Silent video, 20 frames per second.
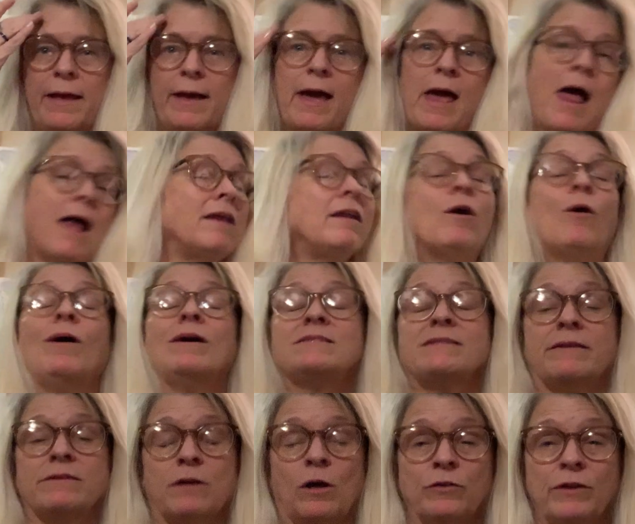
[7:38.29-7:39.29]
And I know I say
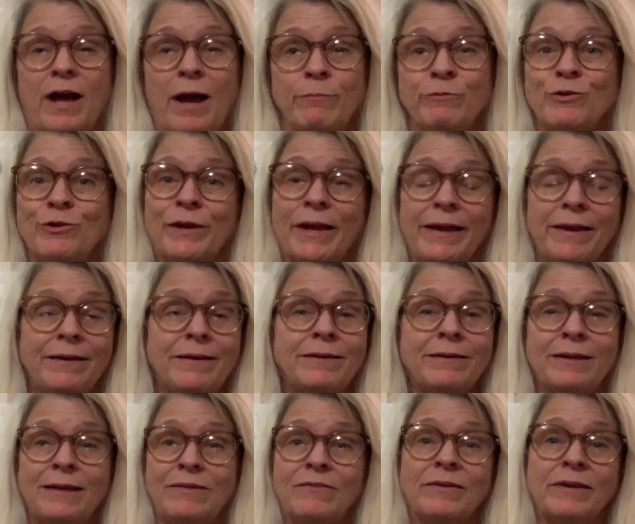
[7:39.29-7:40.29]
this all the time. You can't
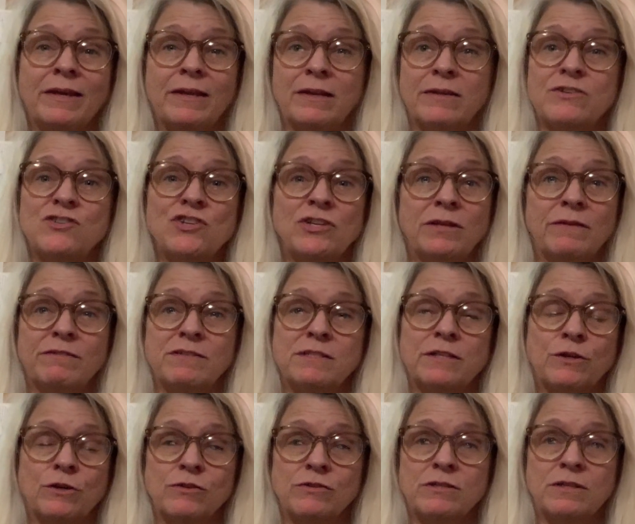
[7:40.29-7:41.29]
even get a sheet of
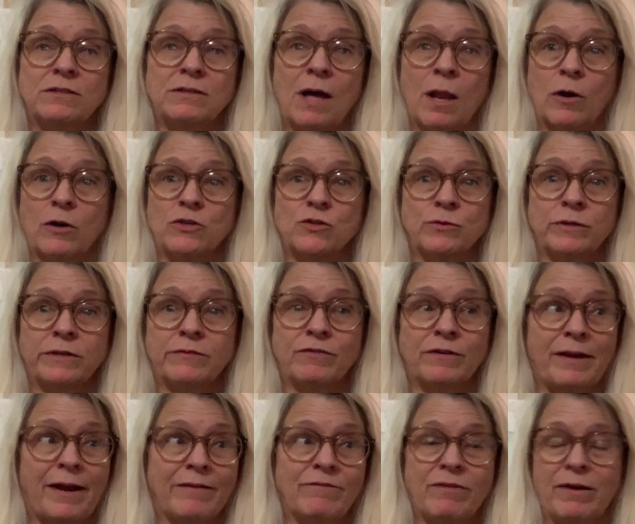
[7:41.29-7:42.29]
stickers at Dollar Tree for
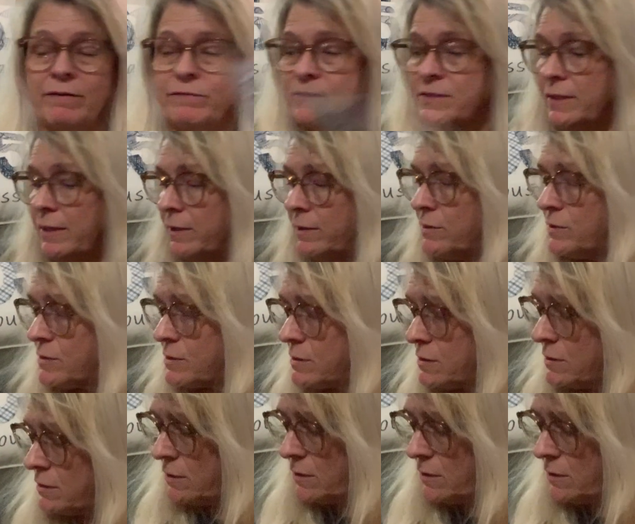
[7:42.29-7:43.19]
95 cents.